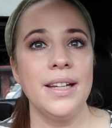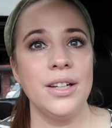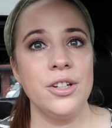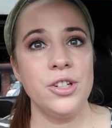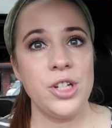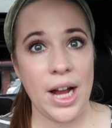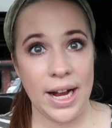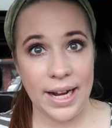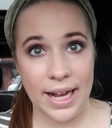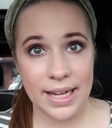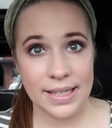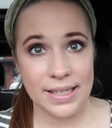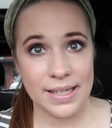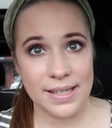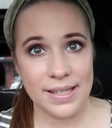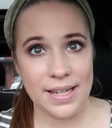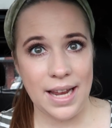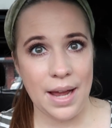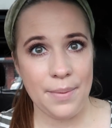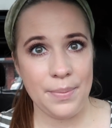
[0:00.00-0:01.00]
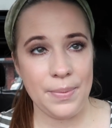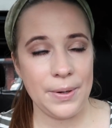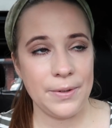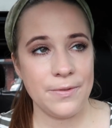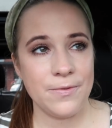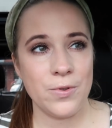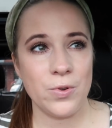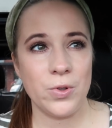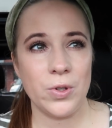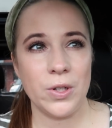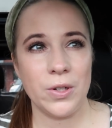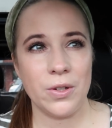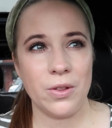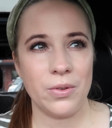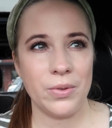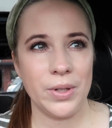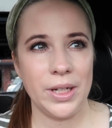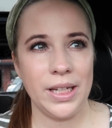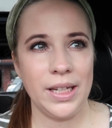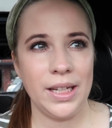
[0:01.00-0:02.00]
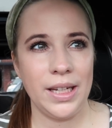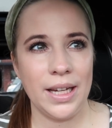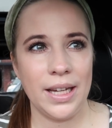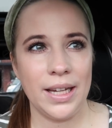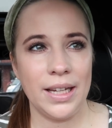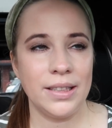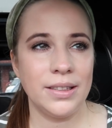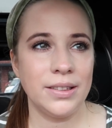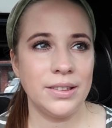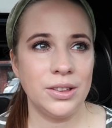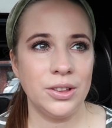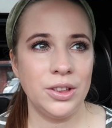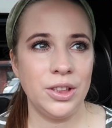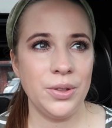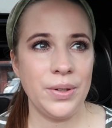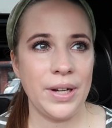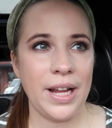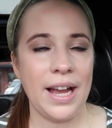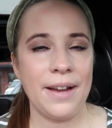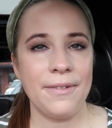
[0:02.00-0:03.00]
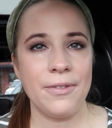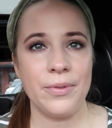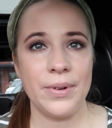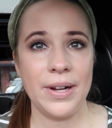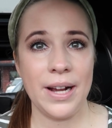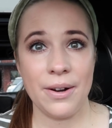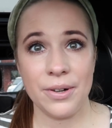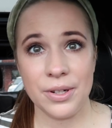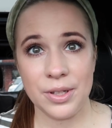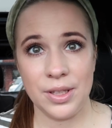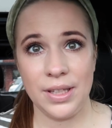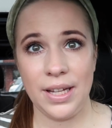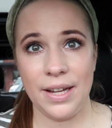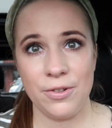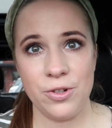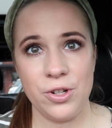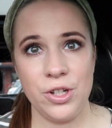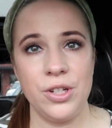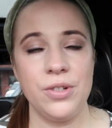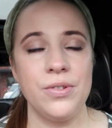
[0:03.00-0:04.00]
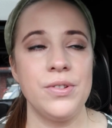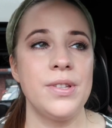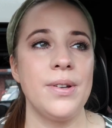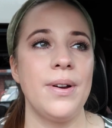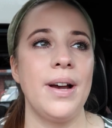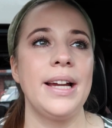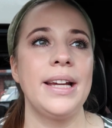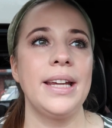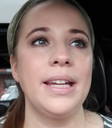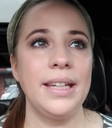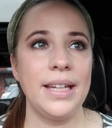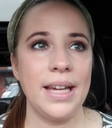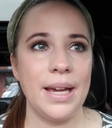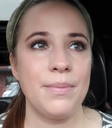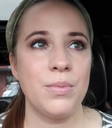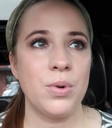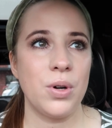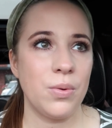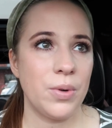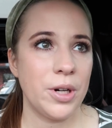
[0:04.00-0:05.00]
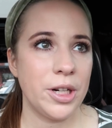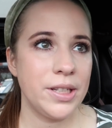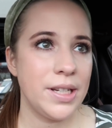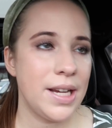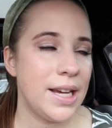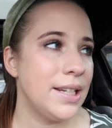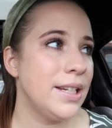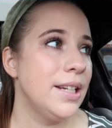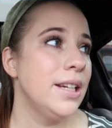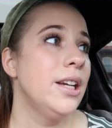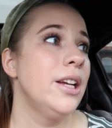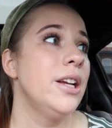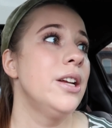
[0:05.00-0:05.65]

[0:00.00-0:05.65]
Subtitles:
Jack has his nap for 2.5, 3 hours in the afternoon, so I can get more work done.